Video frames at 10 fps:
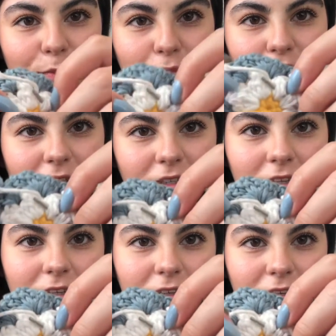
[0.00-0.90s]
put
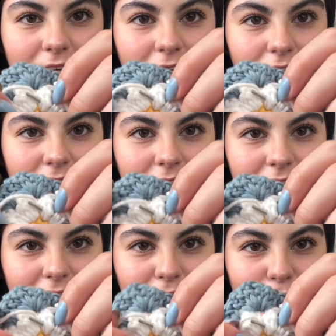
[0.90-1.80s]
the end
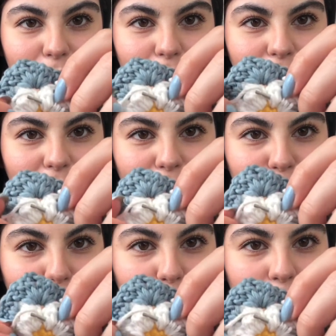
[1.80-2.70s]
into the
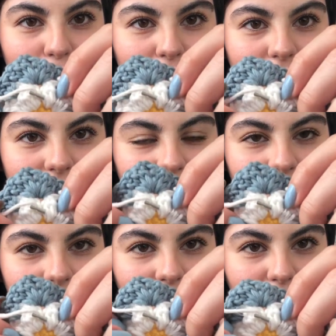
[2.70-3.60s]
loop at
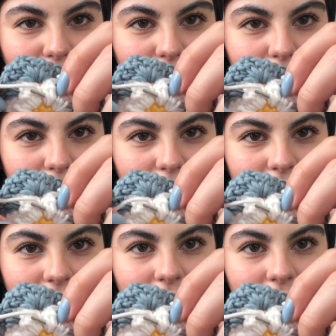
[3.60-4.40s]
the end of the needle,